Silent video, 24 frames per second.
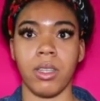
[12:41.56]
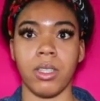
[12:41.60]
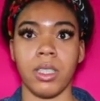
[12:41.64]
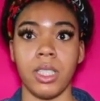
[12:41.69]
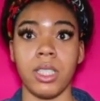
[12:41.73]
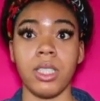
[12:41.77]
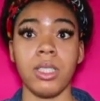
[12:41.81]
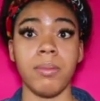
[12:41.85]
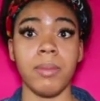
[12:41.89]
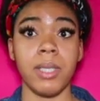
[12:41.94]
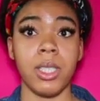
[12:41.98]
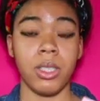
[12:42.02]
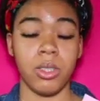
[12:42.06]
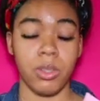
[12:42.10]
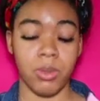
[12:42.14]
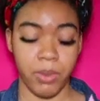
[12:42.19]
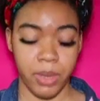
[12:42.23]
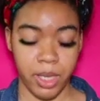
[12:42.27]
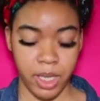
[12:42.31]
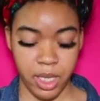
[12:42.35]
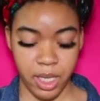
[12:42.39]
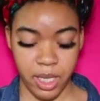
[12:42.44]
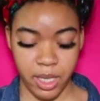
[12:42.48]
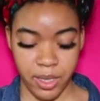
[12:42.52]
This smells
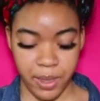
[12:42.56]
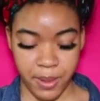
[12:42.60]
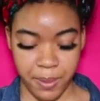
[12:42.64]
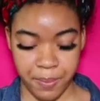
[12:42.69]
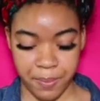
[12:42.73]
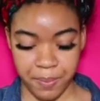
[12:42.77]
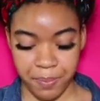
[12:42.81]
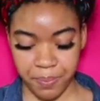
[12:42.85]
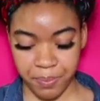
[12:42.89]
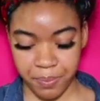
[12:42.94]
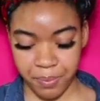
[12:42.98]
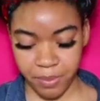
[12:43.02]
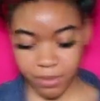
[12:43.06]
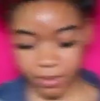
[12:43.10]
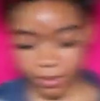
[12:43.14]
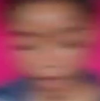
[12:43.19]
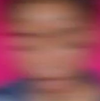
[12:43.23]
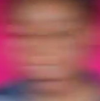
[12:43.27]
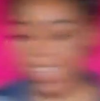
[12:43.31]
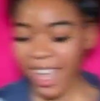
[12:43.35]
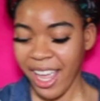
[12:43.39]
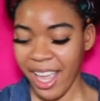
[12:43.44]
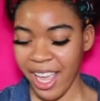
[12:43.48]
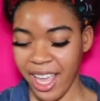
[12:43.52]
really good.
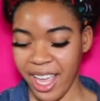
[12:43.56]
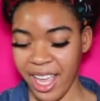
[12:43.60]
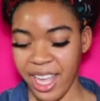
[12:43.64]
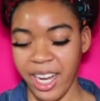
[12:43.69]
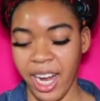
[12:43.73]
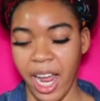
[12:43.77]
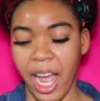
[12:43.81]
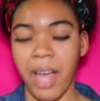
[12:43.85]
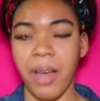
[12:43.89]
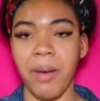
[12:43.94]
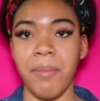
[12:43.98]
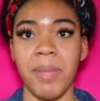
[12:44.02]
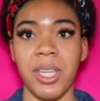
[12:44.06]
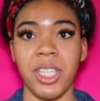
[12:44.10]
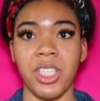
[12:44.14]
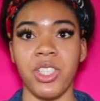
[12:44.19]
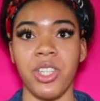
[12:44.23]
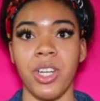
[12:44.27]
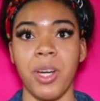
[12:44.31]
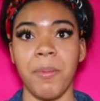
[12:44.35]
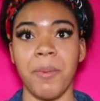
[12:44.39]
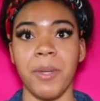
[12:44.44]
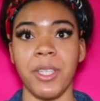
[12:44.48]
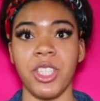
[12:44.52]
And I'll make
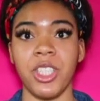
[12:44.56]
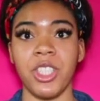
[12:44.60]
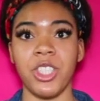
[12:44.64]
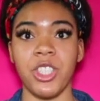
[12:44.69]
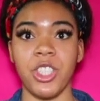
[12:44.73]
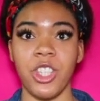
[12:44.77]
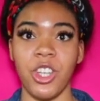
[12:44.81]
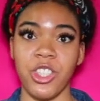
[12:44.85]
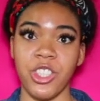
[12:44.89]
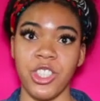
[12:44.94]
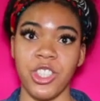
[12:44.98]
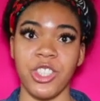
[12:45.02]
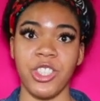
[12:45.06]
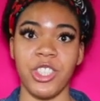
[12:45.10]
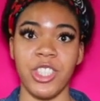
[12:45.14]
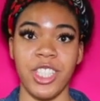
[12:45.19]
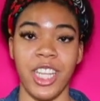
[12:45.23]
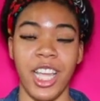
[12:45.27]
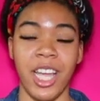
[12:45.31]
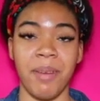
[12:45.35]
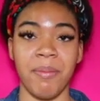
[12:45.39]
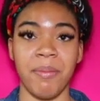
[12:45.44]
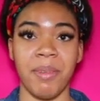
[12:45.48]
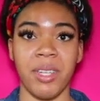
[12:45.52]
sure to put the socials
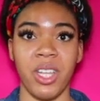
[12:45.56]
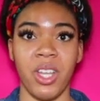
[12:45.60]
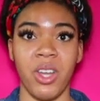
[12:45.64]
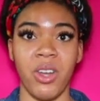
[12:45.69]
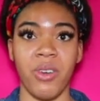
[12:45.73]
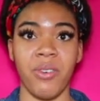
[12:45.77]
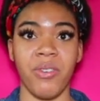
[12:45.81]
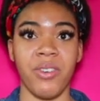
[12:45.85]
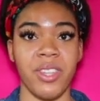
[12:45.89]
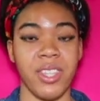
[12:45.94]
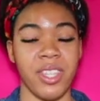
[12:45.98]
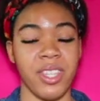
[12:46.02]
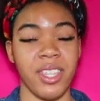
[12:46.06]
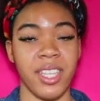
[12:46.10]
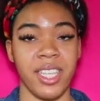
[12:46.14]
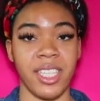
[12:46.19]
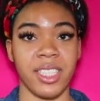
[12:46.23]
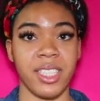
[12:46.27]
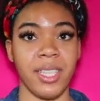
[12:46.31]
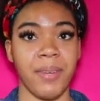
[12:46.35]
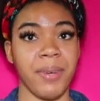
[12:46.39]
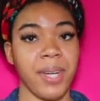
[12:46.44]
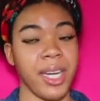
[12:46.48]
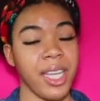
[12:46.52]
down below for the
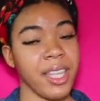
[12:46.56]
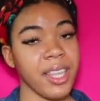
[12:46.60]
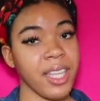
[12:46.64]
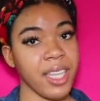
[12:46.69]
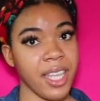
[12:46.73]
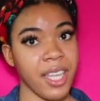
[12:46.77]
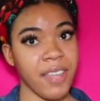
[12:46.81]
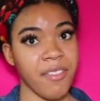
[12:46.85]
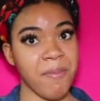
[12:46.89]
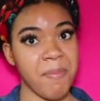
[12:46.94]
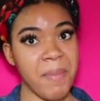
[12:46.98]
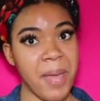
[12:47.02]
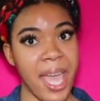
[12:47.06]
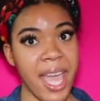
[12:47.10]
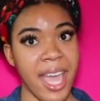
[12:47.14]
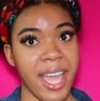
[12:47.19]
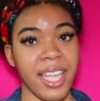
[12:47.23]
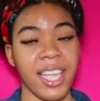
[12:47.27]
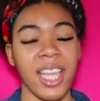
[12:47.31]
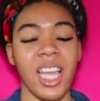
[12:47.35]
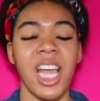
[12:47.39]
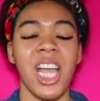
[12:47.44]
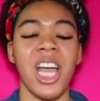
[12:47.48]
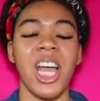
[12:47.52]
things that were in the gift
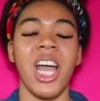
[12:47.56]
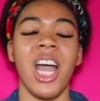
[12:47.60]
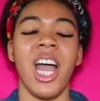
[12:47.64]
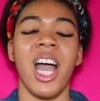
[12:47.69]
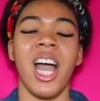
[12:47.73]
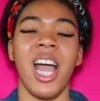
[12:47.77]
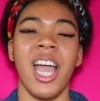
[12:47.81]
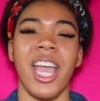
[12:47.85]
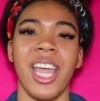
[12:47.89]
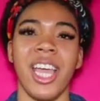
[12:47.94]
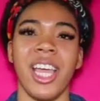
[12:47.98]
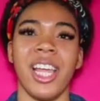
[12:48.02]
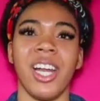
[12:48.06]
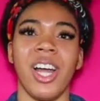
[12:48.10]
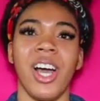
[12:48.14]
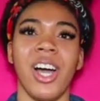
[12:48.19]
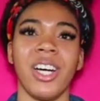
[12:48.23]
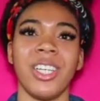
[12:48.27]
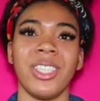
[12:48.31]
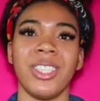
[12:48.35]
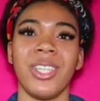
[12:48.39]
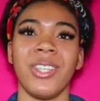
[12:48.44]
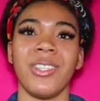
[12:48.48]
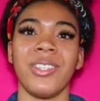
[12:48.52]
bag. And
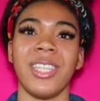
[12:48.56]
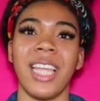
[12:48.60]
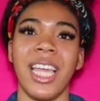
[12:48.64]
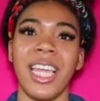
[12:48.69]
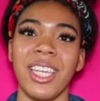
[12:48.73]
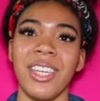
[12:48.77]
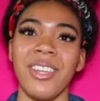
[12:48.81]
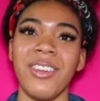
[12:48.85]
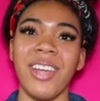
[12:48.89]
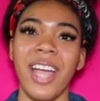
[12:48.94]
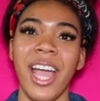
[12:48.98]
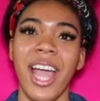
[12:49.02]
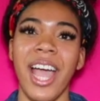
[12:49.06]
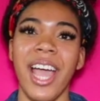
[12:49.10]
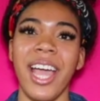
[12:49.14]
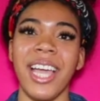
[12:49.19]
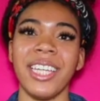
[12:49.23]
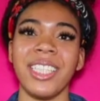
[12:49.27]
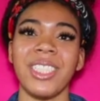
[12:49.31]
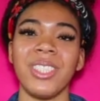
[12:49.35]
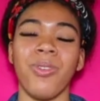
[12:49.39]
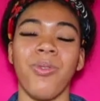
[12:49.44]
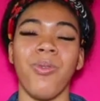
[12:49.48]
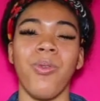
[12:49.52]
also, thank you
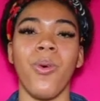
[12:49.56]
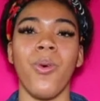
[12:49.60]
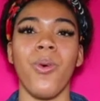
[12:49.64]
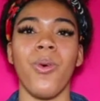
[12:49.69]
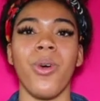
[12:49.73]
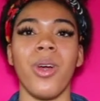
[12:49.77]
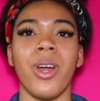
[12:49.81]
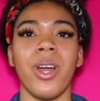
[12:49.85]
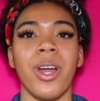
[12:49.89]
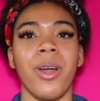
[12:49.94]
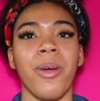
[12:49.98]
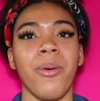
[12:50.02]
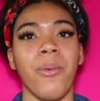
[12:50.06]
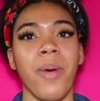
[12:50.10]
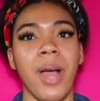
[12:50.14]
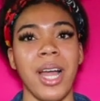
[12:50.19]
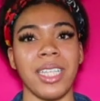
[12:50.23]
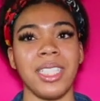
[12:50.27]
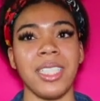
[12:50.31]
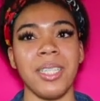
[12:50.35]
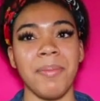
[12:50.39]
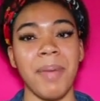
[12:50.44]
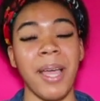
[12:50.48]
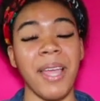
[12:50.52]
guys for
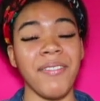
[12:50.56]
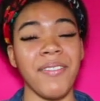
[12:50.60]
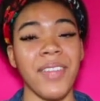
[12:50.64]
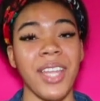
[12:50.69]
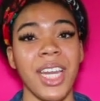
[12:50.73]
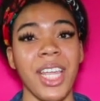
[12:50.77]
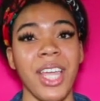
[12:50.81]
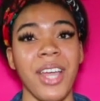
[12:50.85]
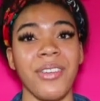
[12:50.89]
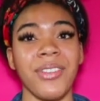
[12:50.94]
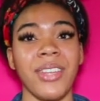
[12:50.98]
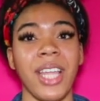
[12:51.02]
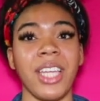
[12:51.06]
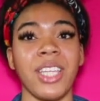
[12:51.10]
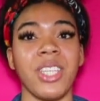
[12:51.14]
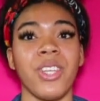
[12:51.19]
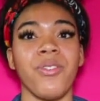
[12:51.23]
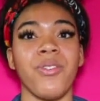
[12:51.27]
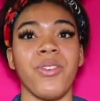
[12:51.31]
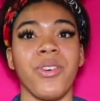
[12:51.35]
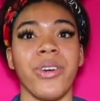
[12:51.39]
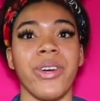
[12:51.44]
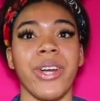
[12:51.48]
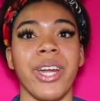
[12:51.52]
watching my video. Thank
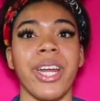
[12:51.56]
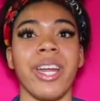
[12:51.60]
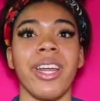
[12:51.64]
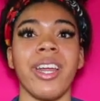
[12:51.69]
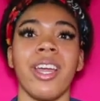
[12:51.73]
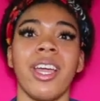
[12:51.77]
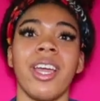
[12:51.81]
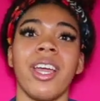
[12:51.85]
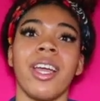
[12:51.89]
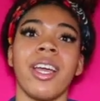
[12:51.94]
you for